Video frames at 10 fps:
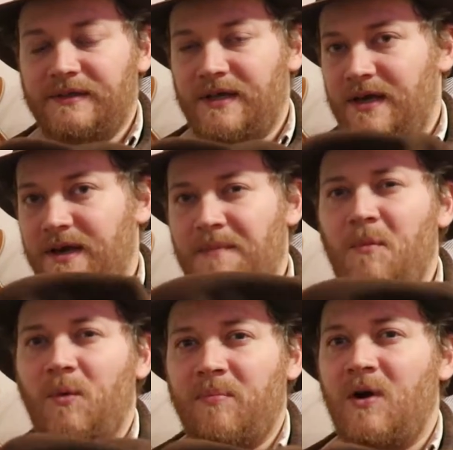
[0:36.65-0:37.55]
I'm
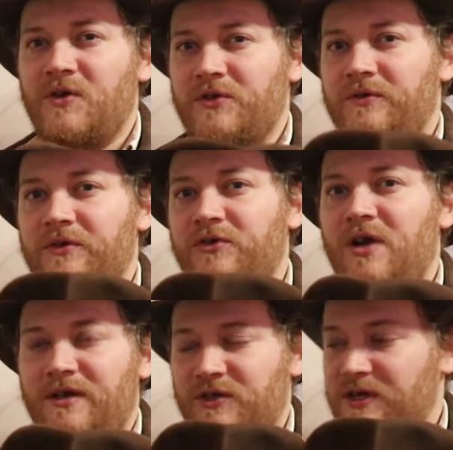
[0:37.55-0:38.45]
more partial to
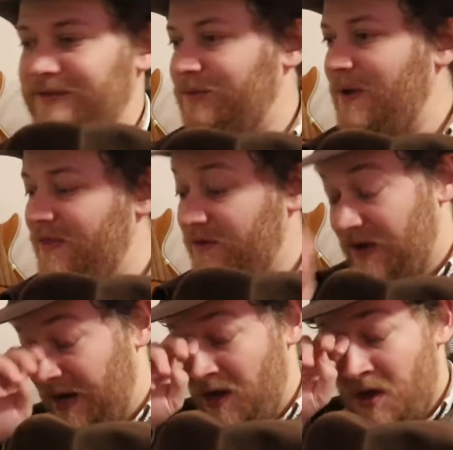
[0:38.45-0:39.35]
truck chase
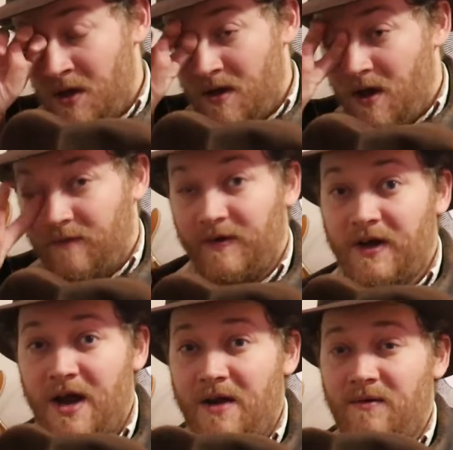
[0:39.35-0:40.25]
weathering over
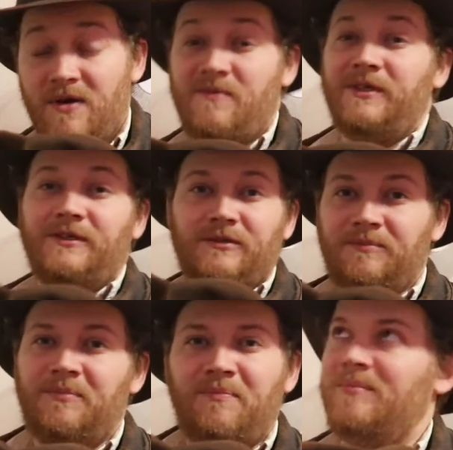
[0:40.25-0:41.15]
Cairo, which is
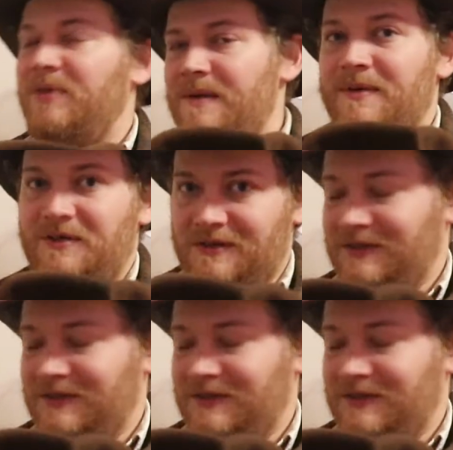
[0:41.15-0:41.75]
pretty much the